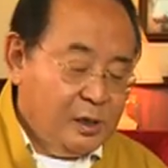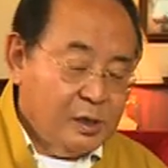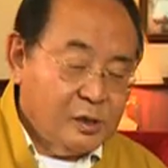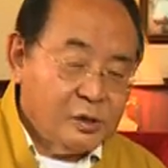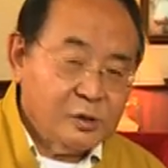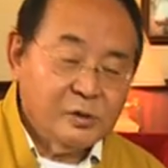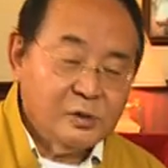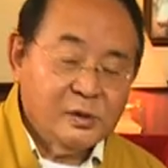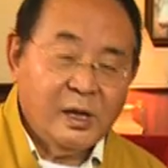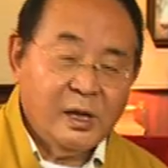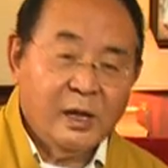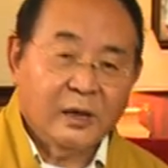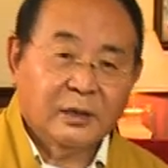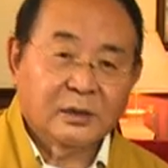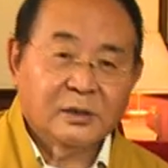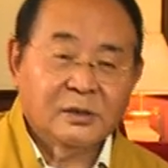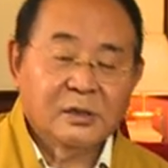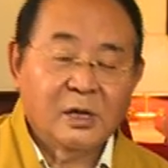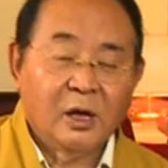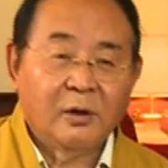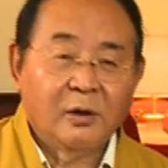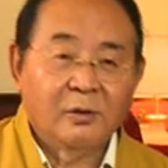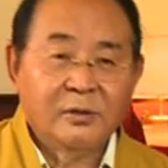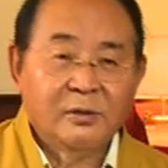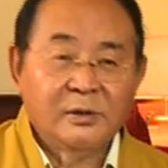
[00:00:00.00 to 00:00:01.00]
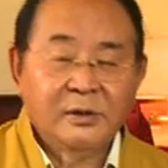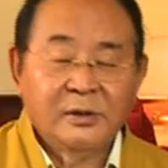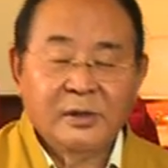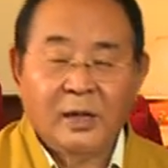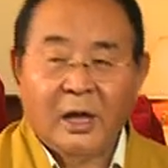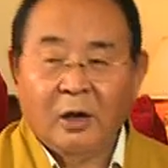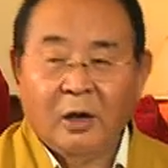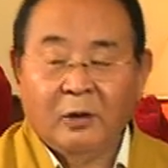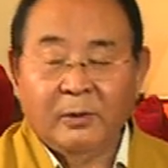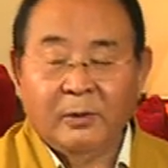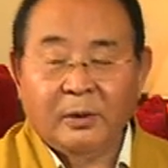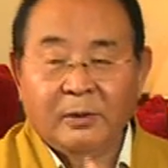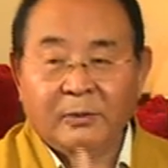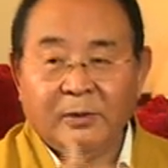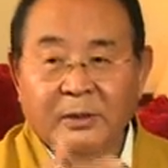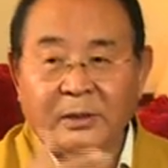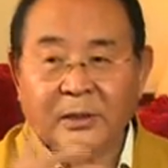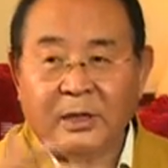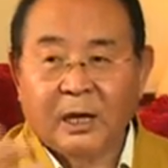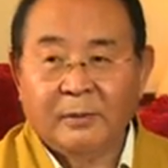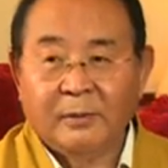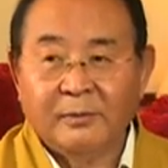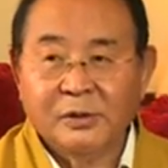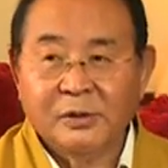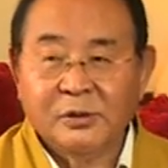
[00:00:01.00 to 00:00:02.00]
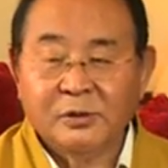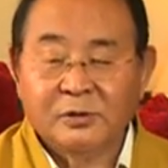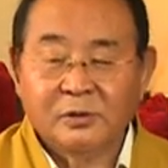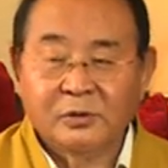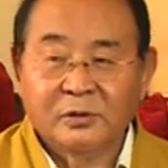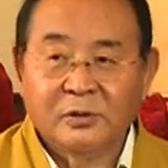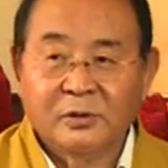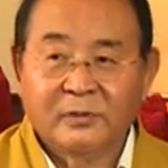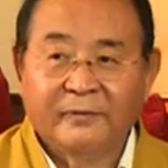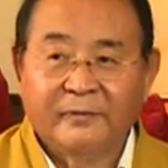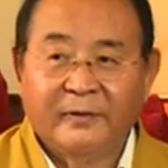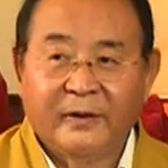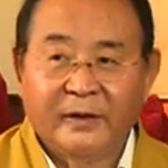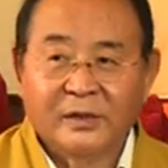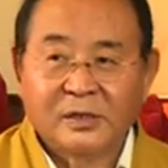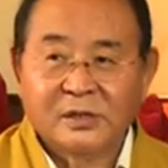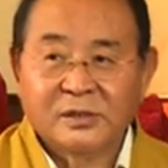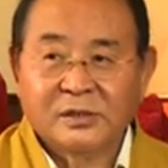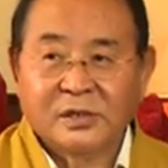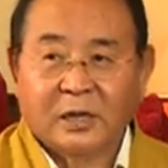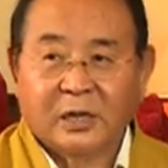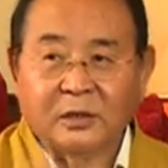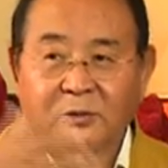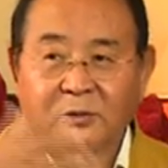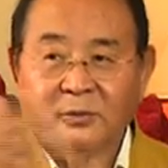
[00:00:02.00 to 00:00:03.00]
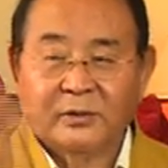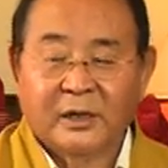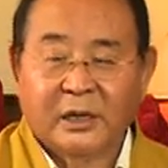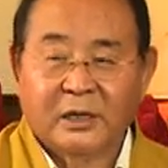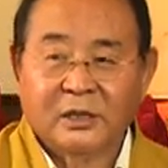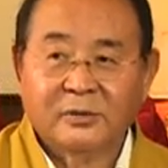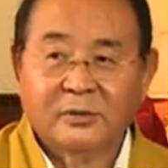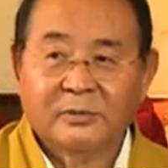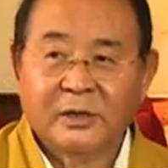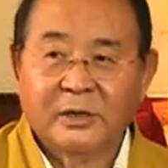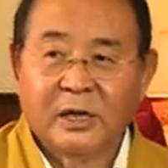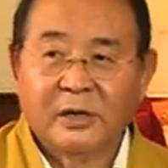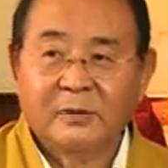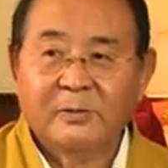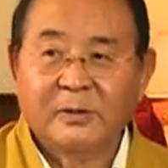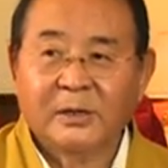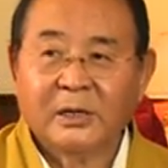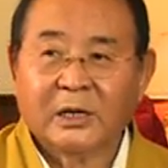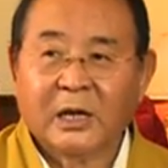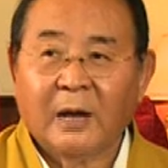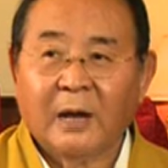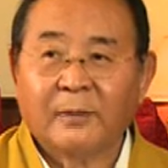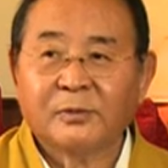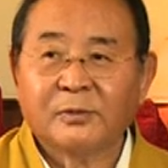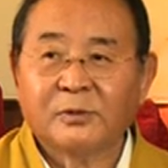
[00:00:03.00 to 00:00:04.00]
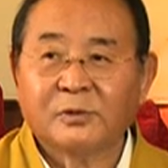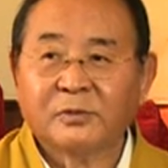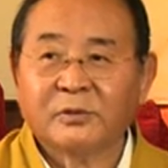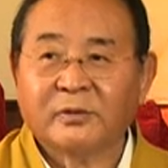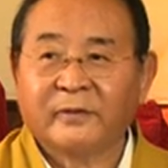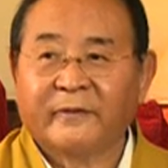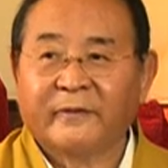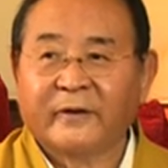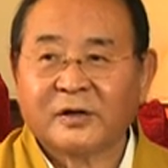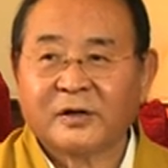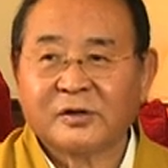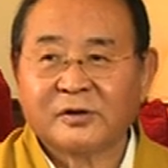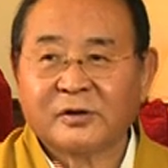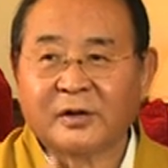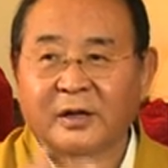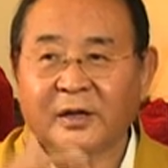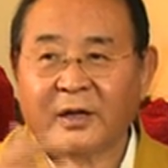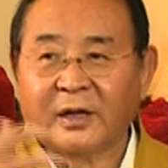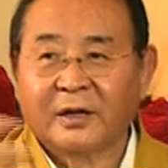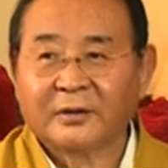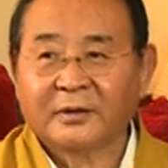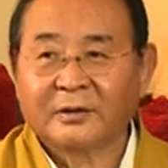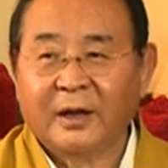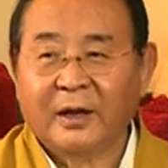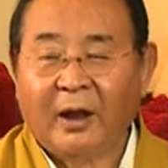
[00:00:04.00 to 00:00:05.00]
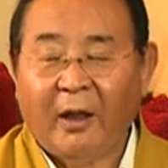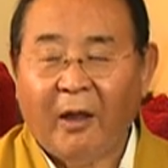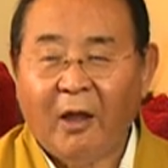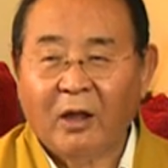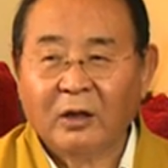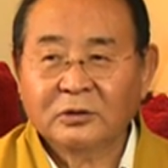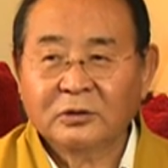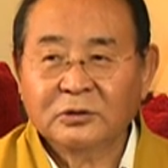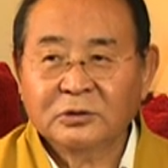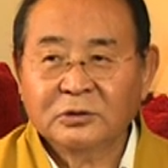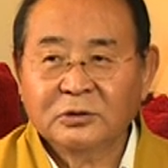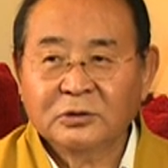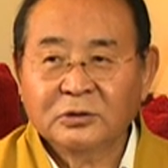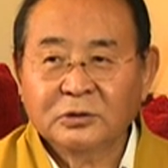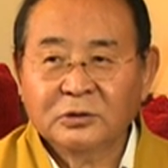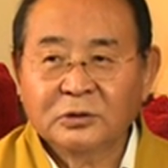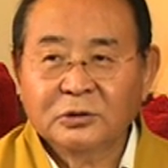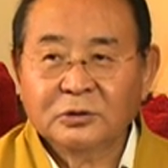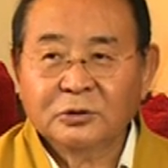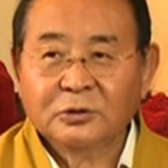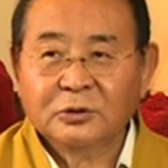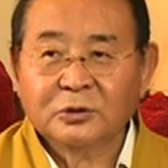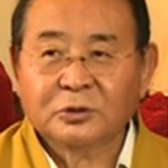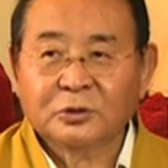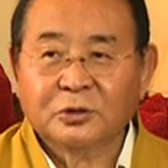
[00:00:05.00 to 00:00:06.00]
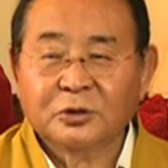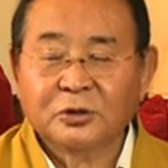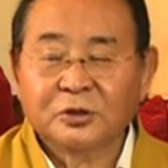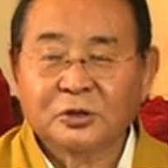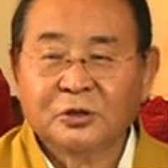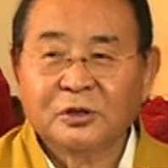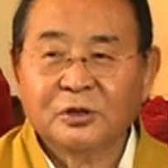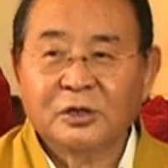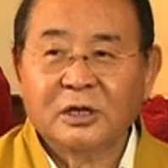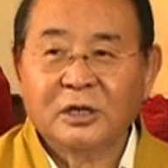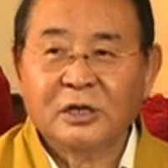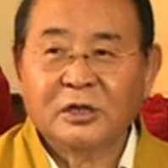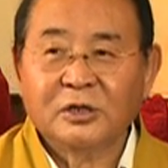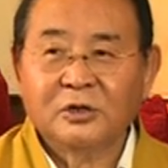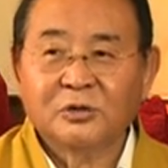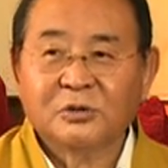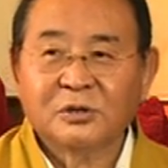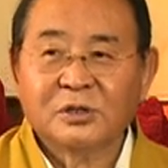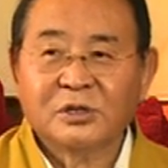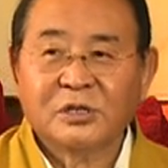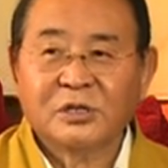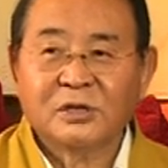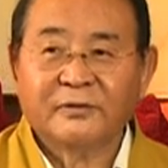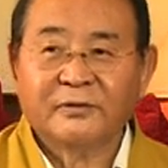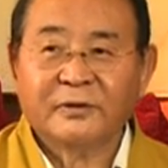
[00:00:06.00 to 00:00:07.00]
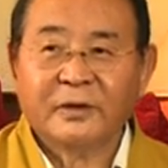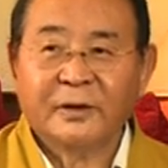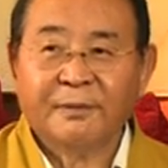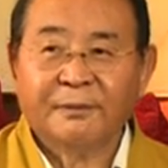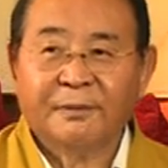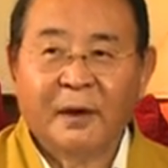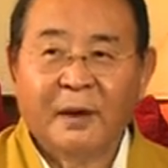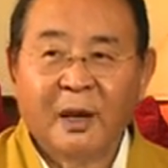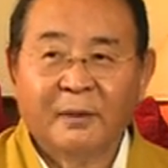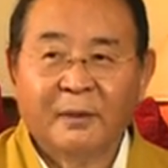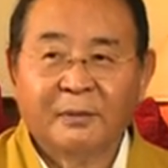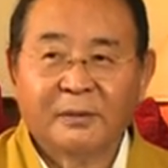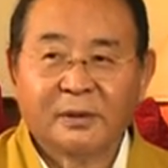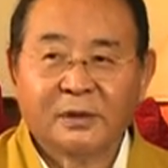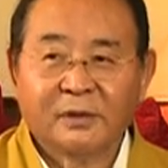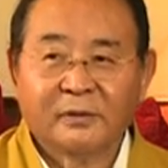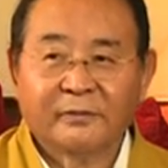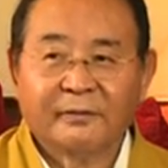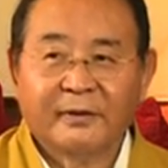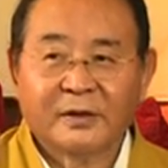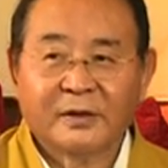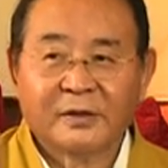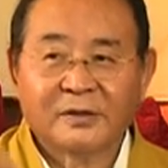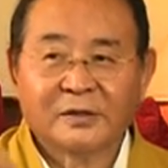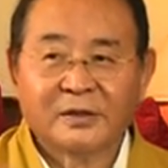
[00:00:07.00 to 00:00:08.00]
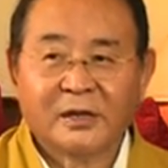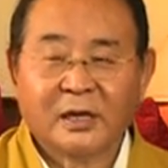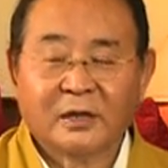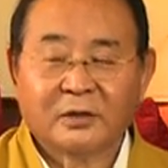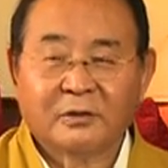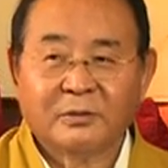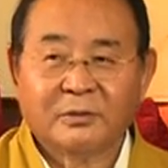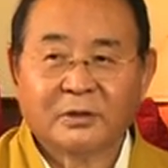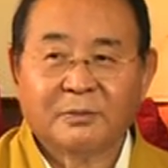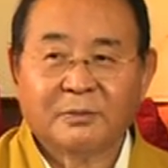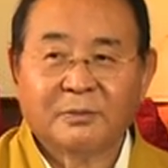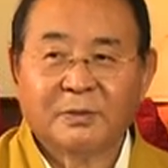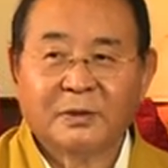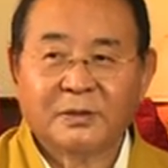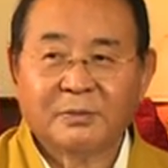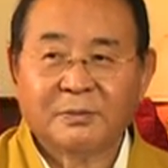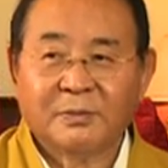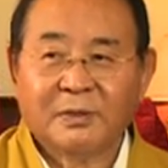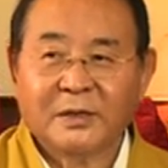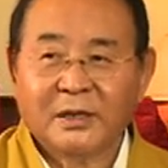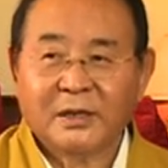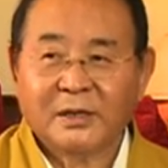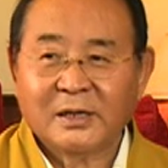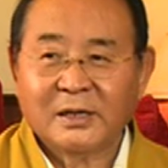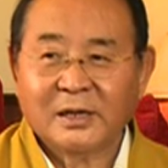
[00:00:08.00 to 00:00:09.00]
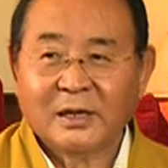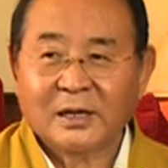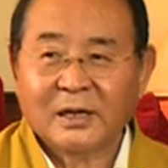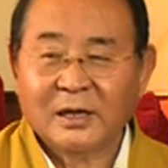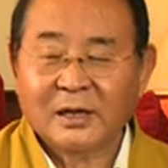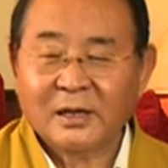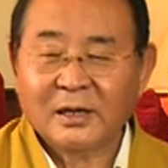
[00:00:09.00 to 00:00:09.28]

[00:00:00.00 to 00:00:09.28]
So next now, now when we come into the Vajrasattva next, then we come to the Vajrayana. Traditionally, you receive an empowerment of Vajrasattva at the beginning.